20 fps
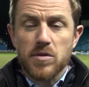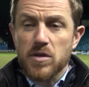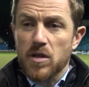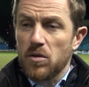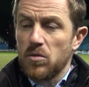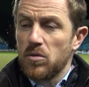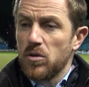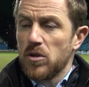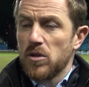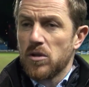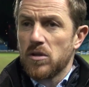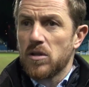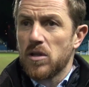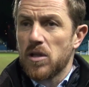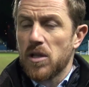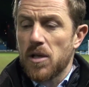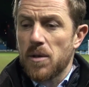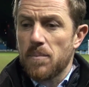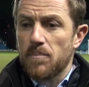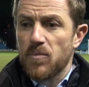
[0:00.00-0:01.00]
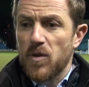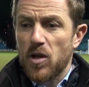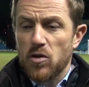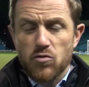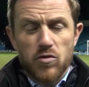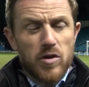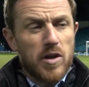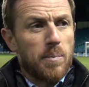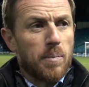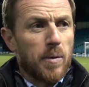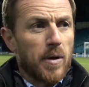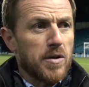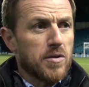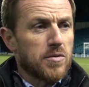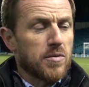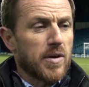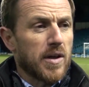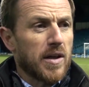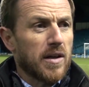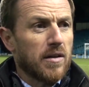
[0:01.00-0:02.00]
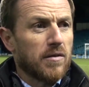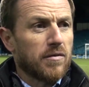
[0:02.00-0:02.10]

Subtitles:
So I was really pleased with that.